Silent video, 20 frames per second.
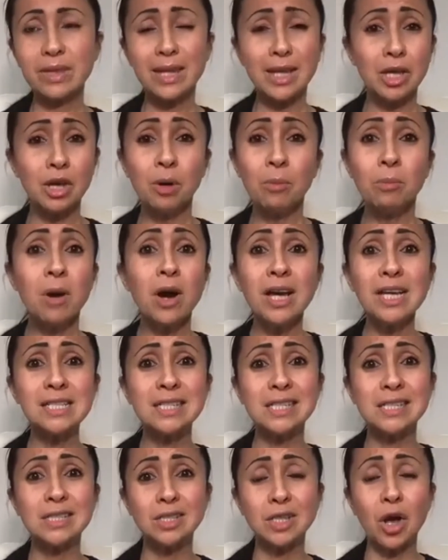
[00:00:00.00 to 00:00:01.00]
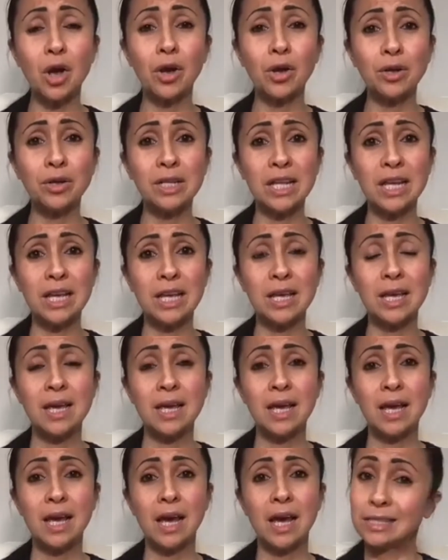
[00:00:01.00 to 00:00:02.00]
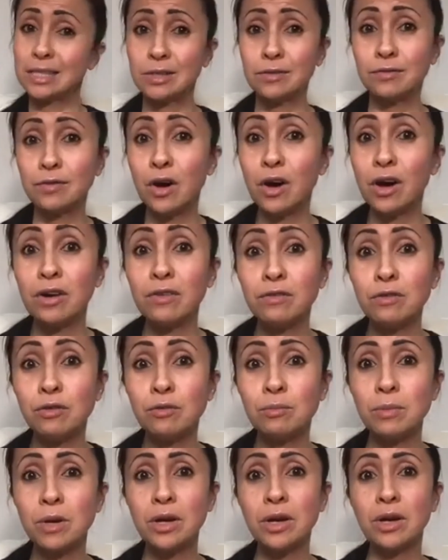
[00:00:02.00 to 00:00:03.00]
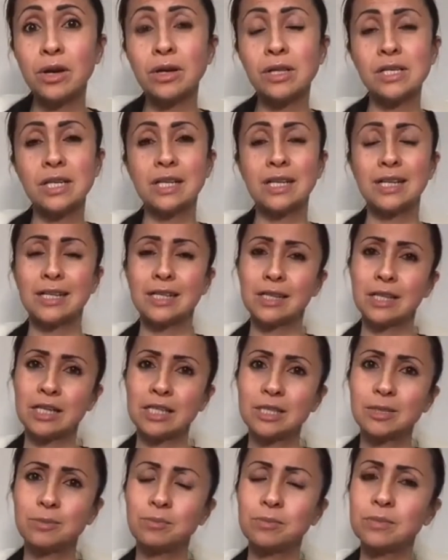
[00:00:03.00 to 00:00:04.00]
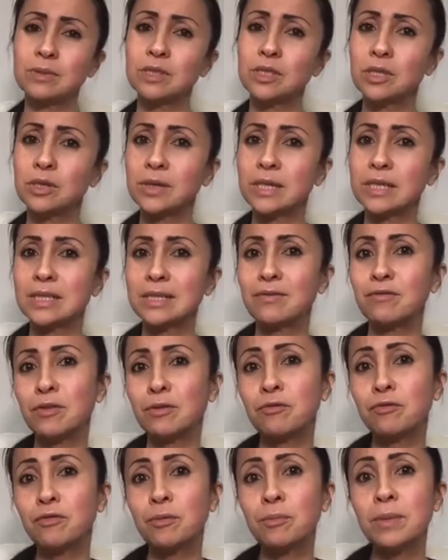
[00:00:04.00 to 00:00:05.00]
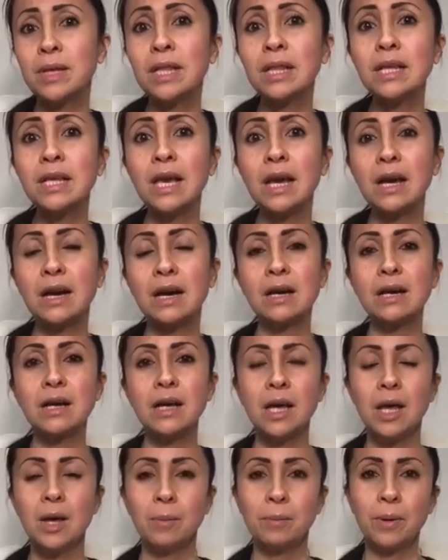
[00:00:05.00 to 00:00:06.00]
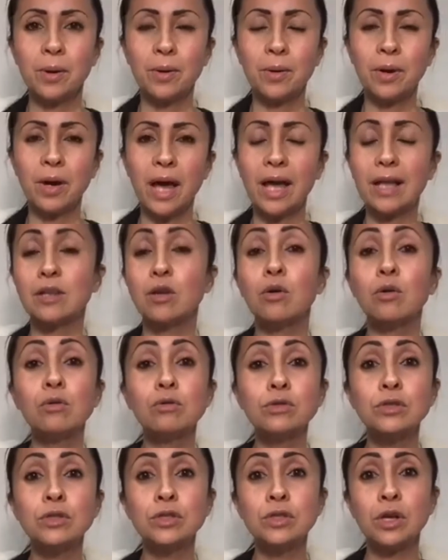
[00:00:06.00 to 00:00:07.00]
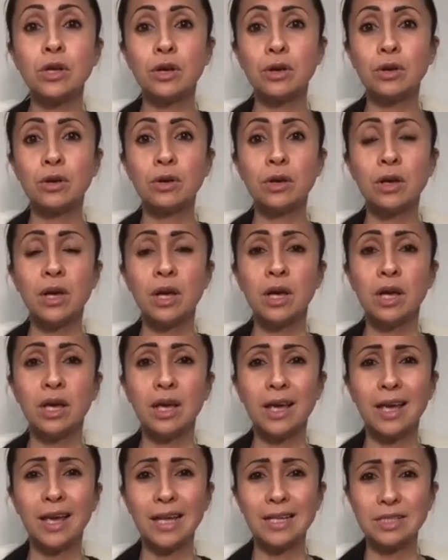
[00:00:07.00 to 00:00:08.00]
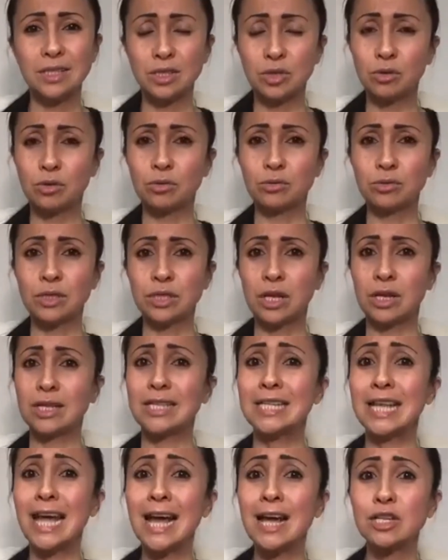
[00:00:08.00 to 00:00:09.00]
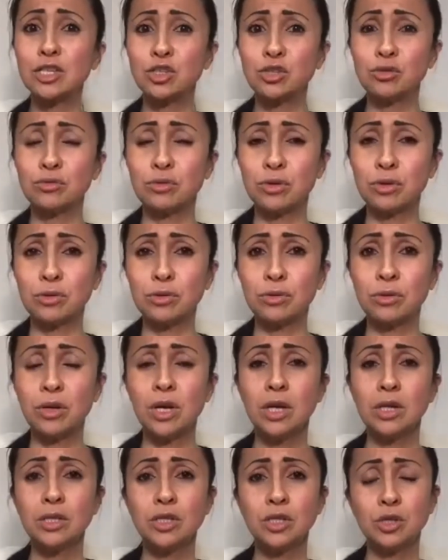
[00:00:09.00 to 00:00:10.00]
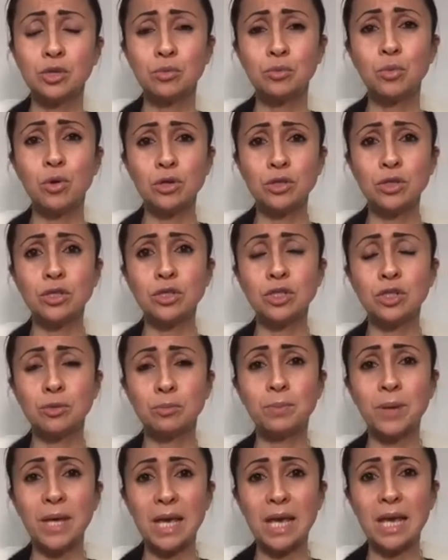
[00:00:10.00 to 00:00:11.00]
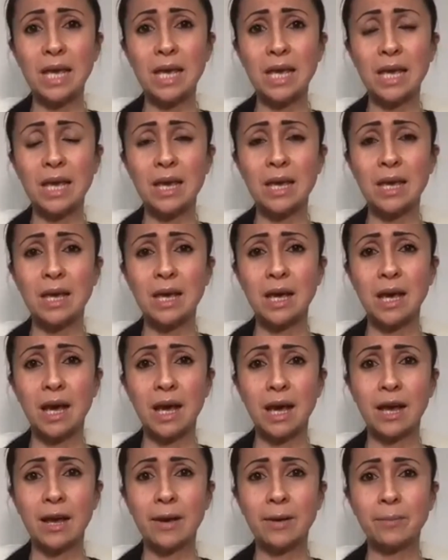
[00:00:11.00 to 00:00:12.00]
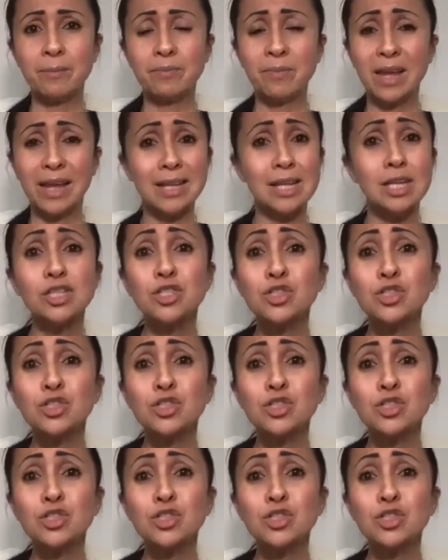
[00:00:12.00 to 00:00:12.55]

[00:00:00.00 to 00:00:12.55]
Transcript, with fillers: your mind is only in survival mode and it likes doing something familiar but and also it's also natural to want to be um, in a